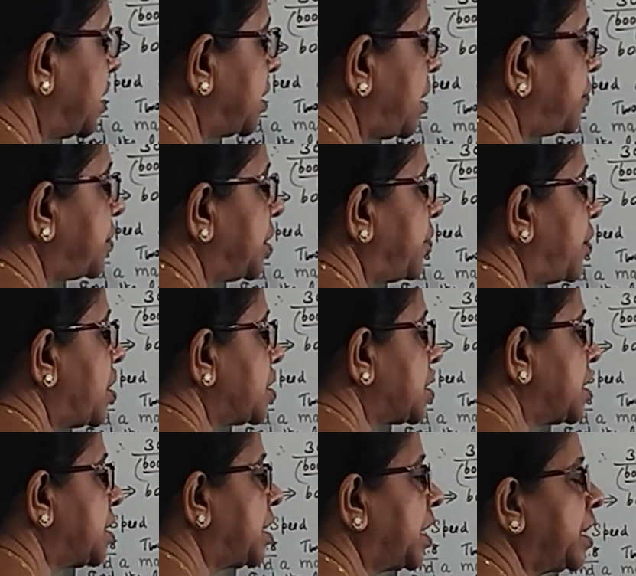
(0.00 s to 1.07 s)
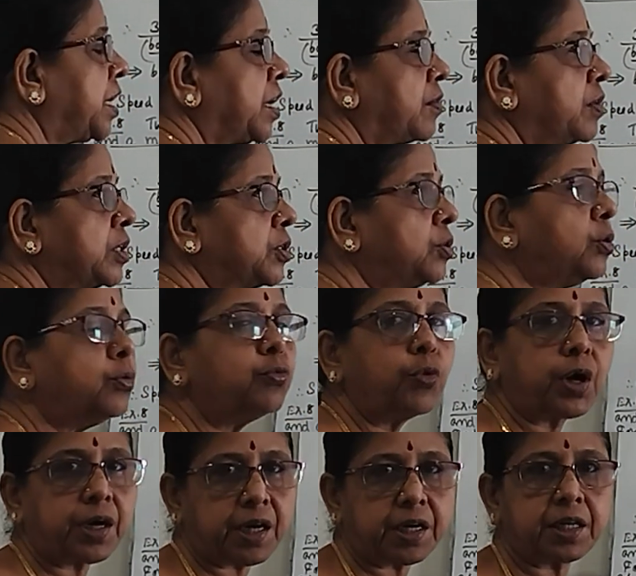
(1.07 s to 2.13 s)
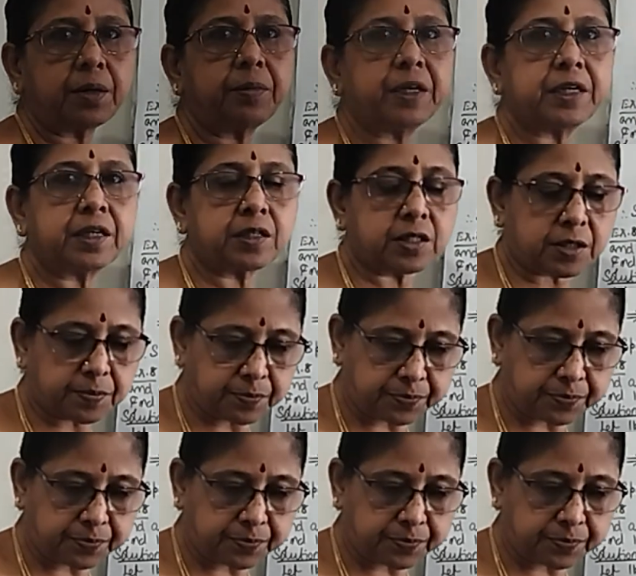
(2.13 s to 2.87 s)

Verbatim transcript: length of the faster train equal to 180 meters.